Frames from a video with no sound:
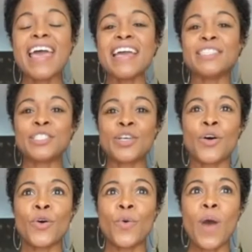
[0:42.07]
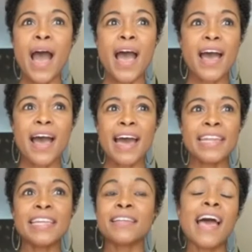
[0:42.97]
And so
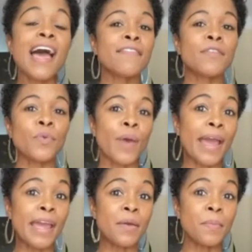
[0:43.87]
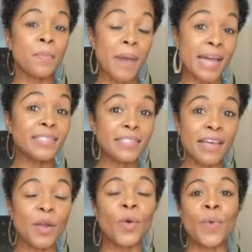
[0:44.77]
I didn't have the right
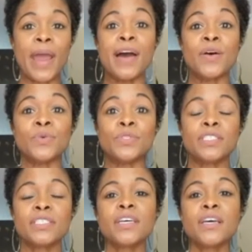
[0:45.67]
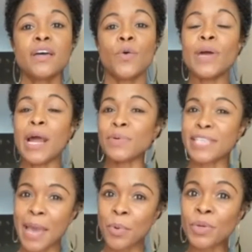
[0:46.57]
mindset around what I was
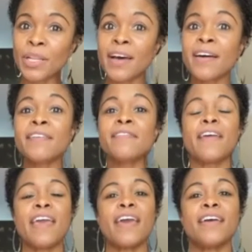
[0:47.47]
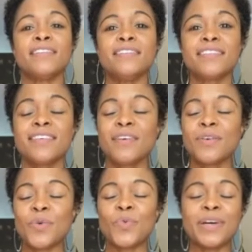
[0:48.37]
capable of and
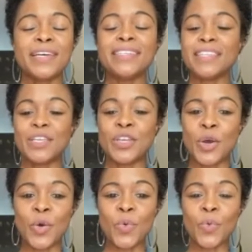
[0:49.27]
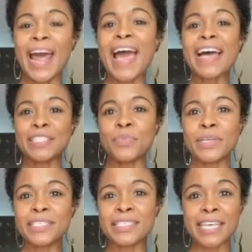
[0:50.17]
what you know what i had to
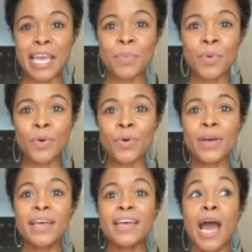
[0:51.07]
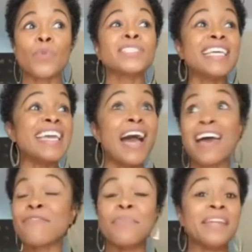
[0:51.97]
bring to the table i was i
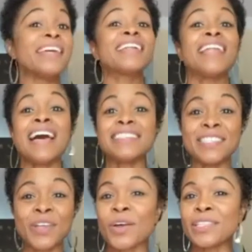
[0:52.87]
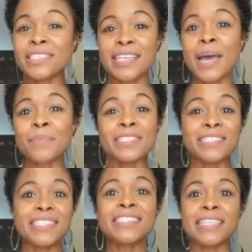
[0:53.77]
have been in classes all this time
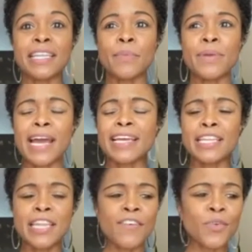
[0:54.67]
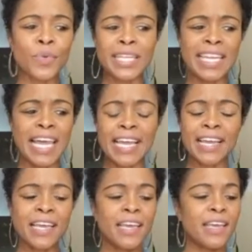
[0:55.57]
consistently but i could never really
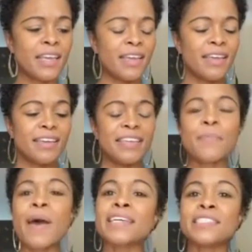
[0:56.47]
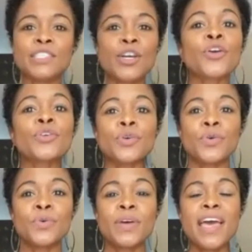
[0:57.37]
like get past this
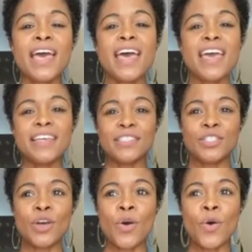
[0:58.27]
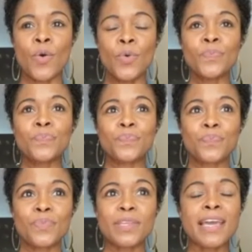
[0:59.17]
hurdle and so
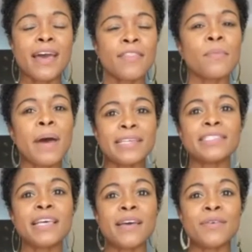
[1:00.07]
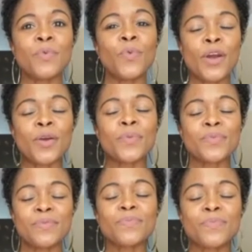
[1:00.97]
yeah the mindset work
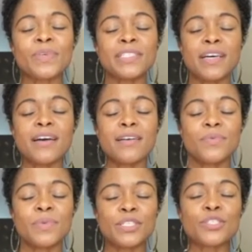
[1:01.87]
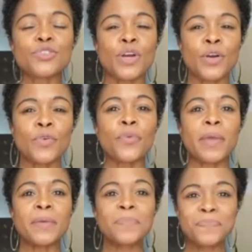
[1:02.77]
was a uh, was a struggle for
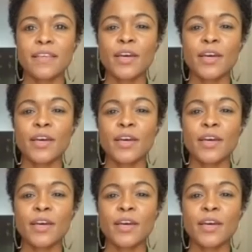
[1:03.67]
me a